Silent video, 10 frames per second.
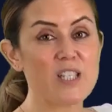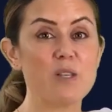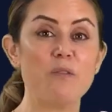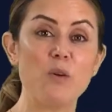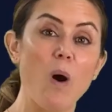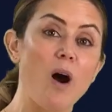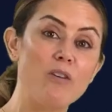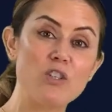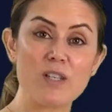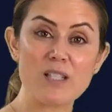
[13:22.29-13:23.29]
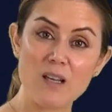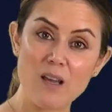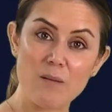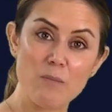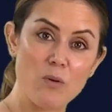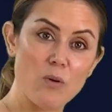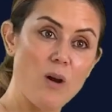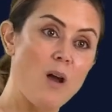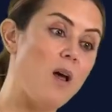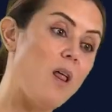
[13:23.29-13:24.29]
So if you are interested in learning more,
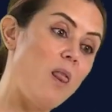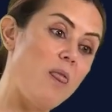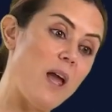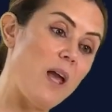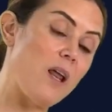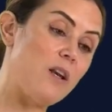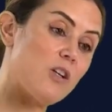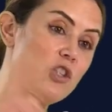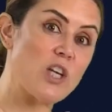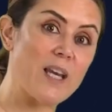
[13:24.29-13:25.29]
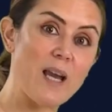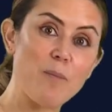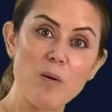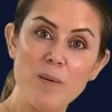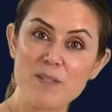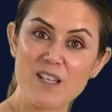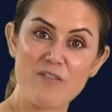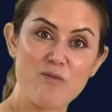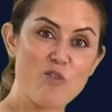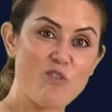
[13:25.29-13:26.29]
then check out my website
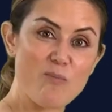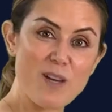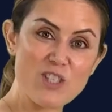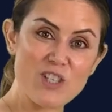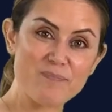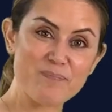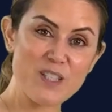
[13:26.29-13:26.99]
for more information.